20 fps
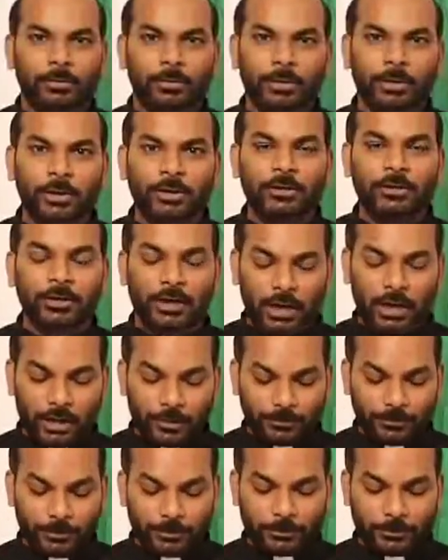Good evening,
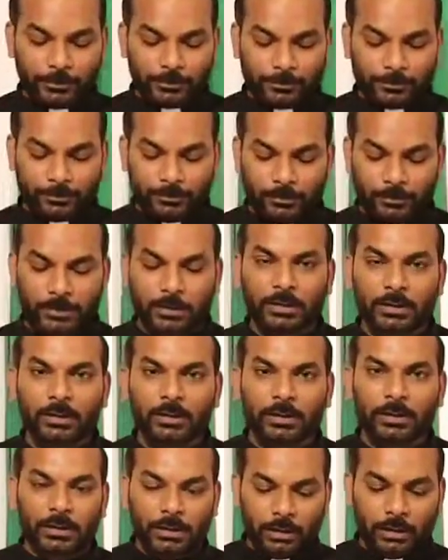all of you.
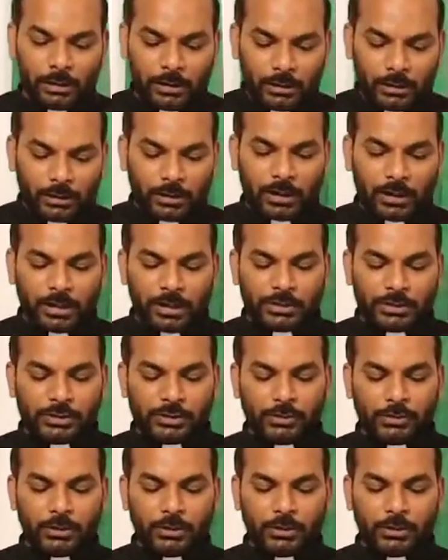Greetings